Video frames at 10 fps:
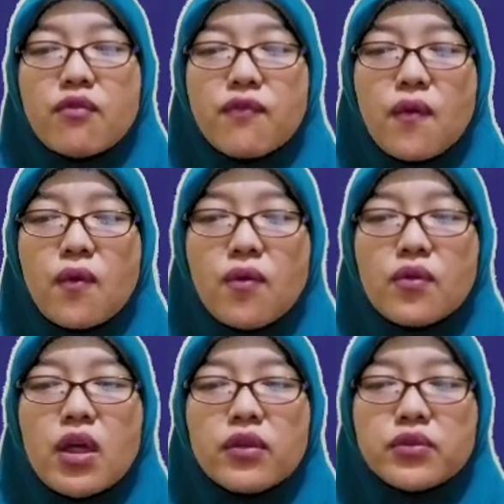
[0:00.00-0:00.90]

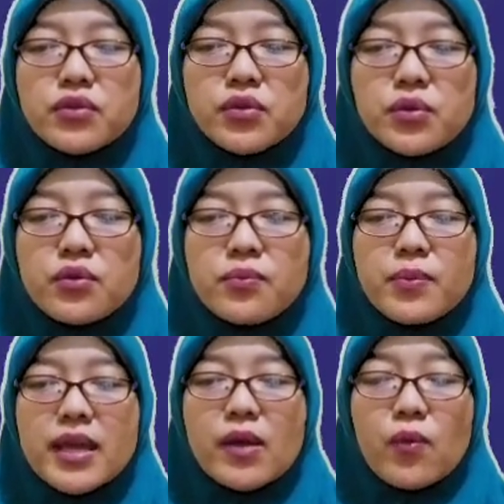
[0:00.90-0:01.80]
Fourth, through
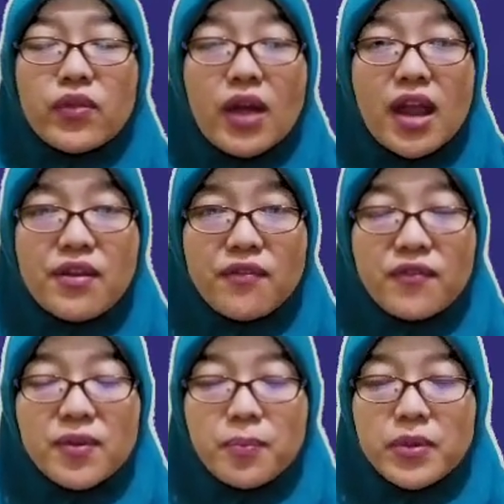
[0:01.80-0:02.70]
being with other
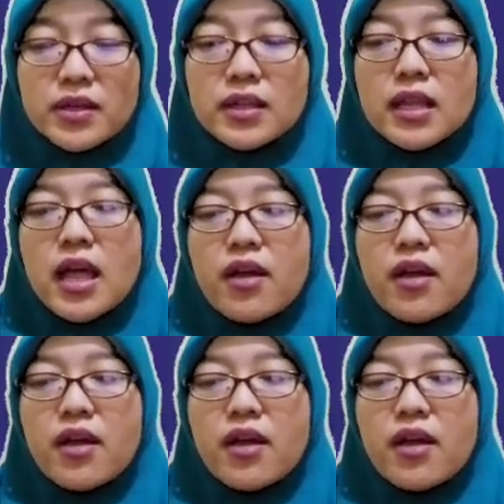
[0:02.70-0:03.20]
people.